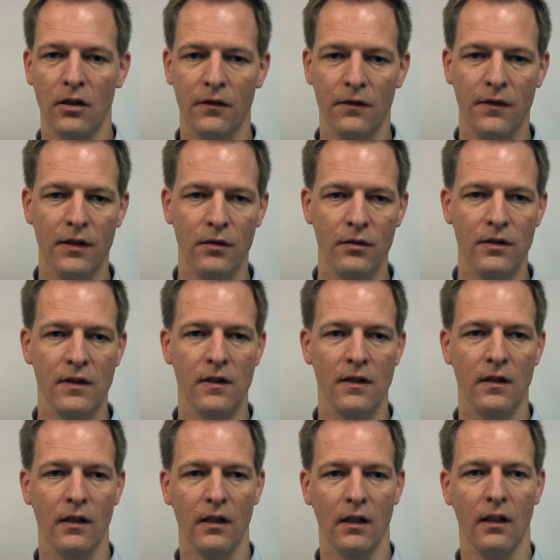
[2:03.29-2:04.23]
of
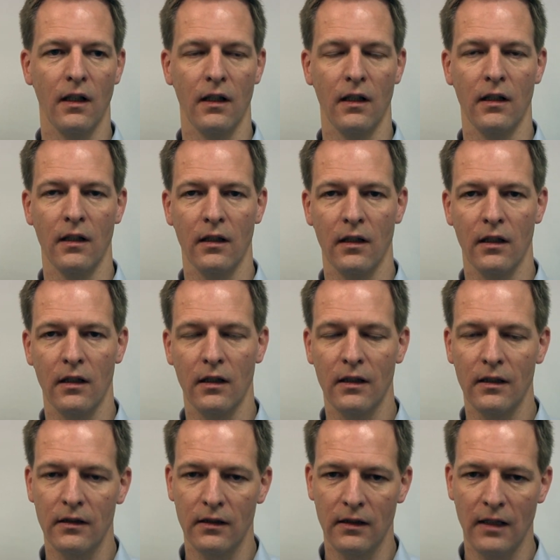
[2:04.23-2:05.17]
those
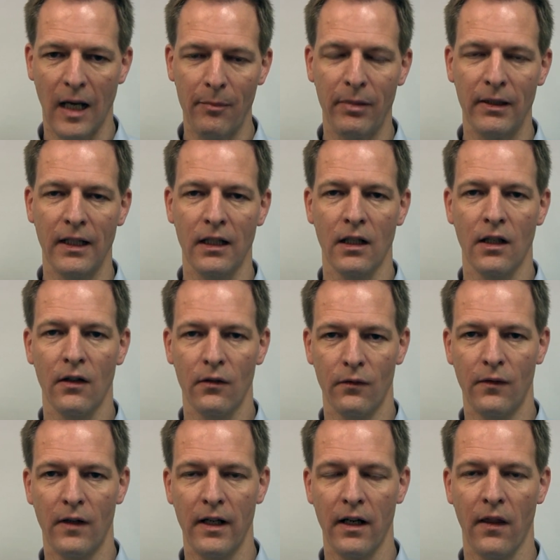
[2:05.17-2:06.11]
coupling
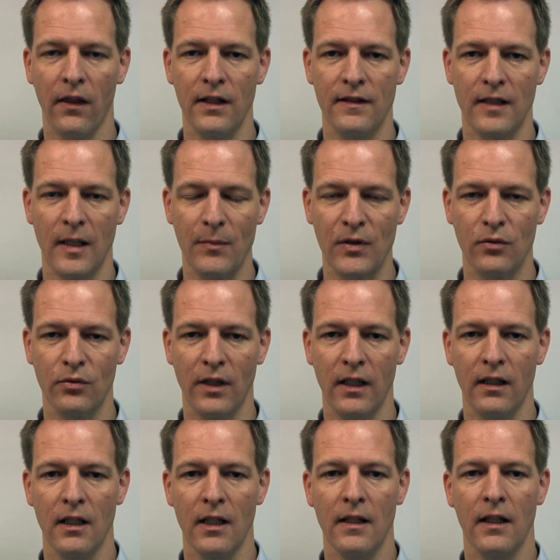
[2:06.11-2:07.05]
via the
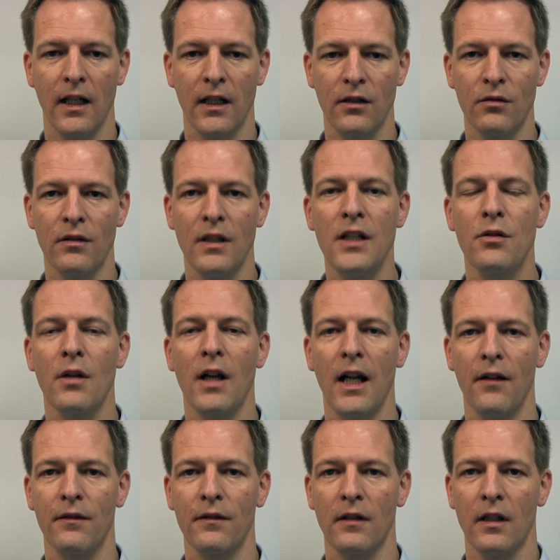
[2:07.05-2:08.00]
substrate, and you need to
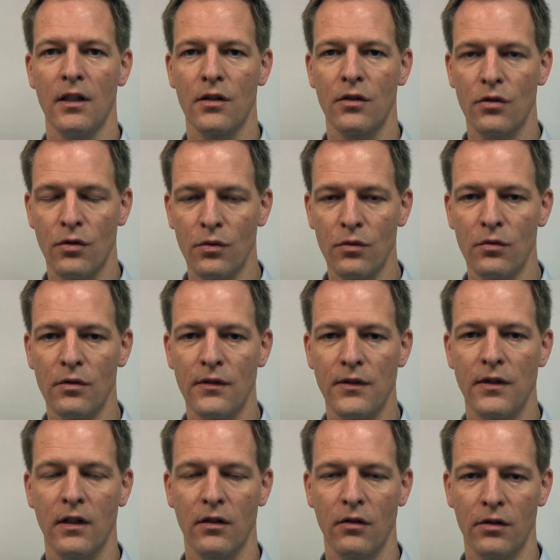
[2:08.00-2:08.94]
have
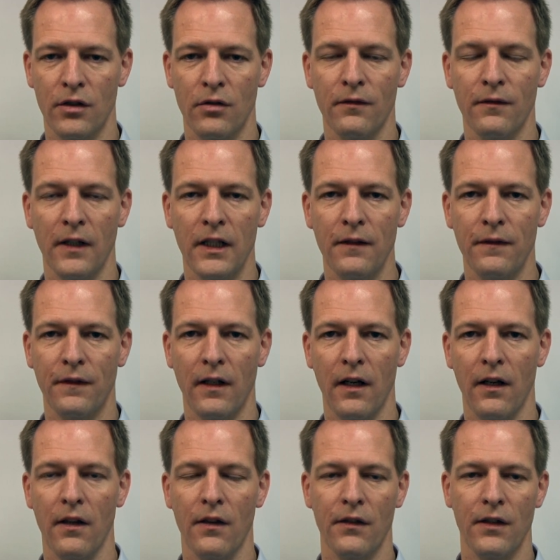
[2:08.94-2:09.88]
tools in order to
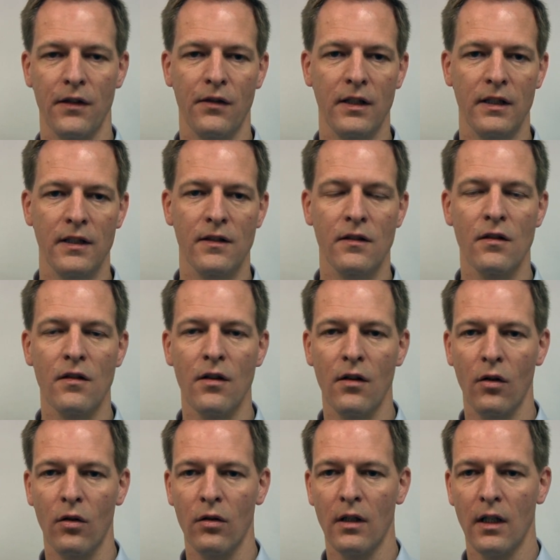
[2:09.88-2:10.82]
verify that there is
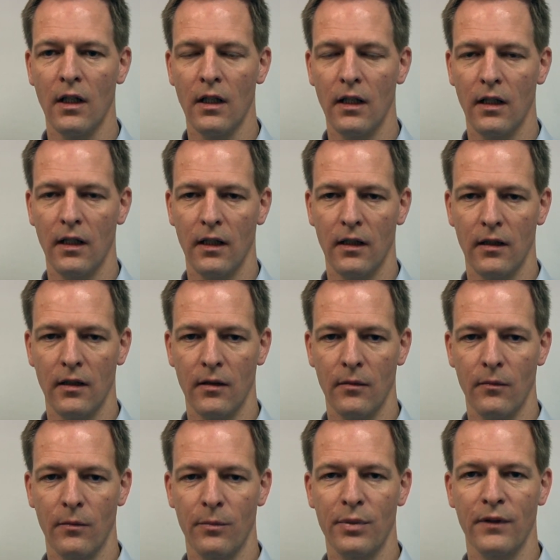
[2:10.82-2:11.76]
no
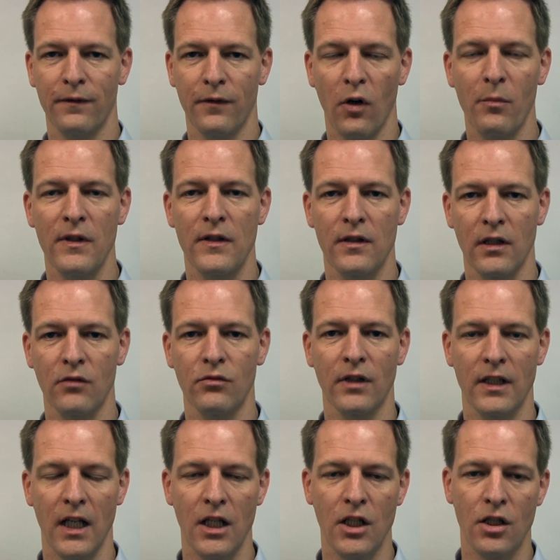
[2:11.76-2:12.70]
performance
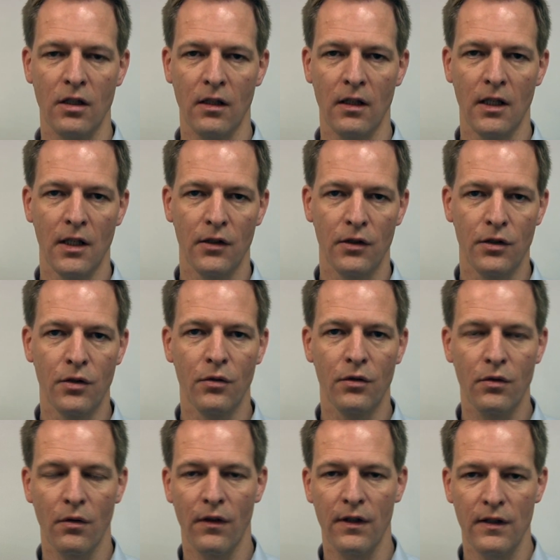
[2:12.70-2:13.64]
degradation due
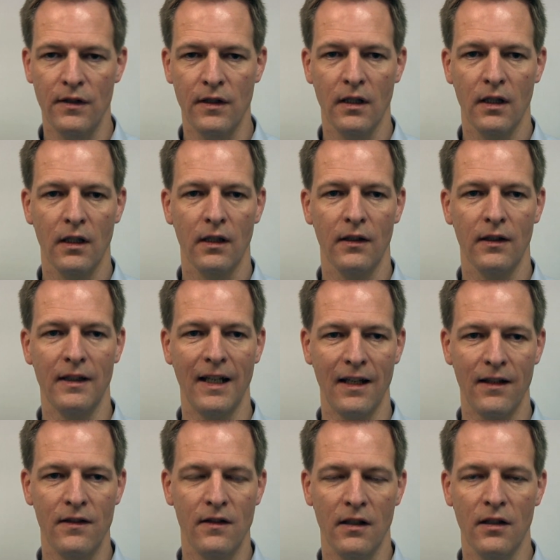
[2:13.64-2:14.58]
to this
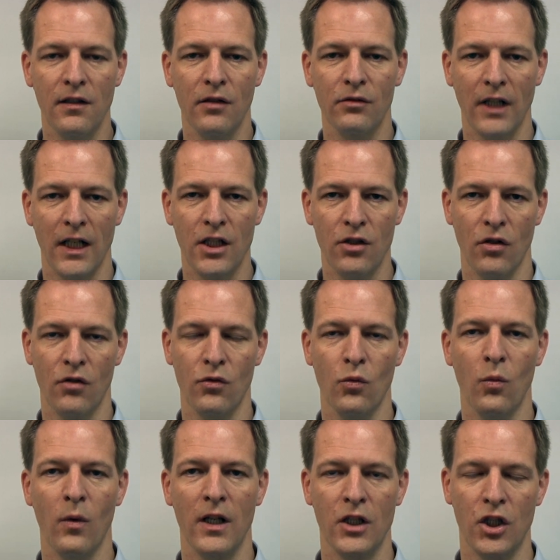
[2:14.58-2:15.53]
dense integration
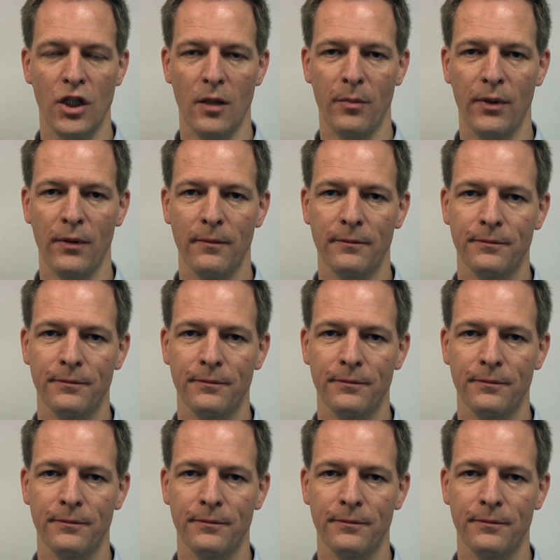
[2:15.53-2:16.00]
onto one chip.